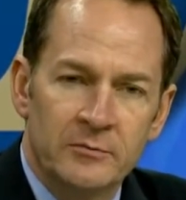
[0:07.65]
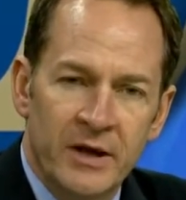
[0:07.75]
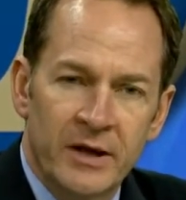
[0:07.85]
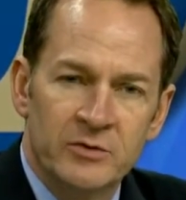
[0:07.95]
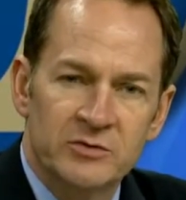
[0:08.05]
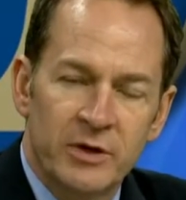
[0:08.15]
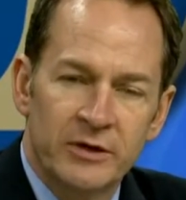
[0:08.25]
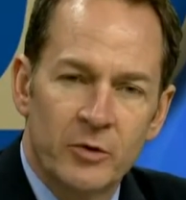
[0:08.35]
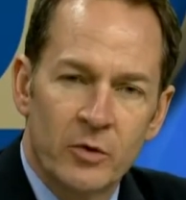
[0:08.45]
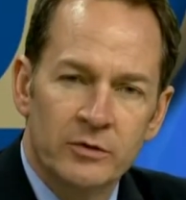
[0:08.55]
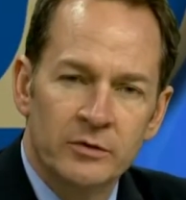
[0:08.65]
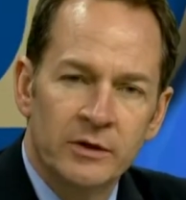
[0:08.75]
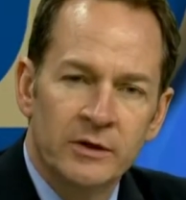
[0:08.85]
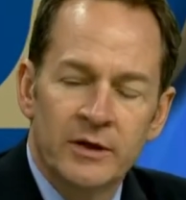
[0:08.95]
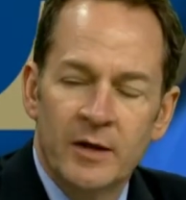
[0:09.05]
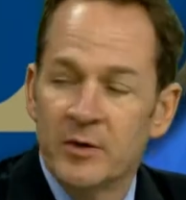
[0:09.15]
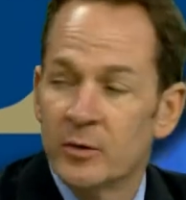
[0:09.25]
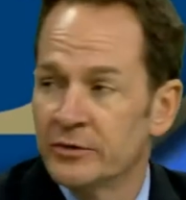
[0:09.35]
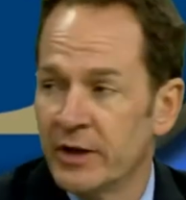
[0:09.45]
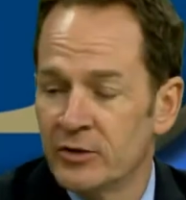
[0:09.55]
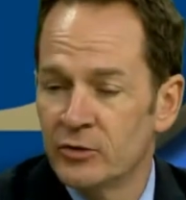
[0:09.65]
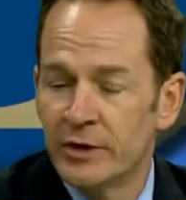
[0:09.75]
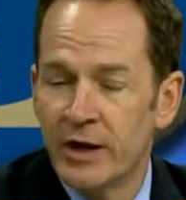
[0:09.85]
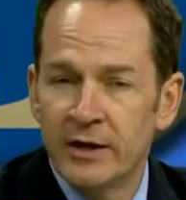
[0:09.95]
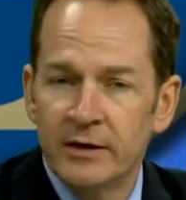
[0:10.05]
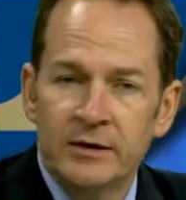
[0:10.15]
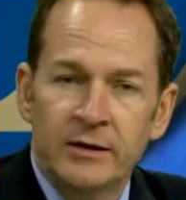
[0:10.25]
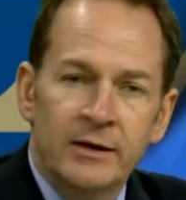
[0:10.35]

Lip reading: My name is Ben Gordon. I'm here with Daniel Nye.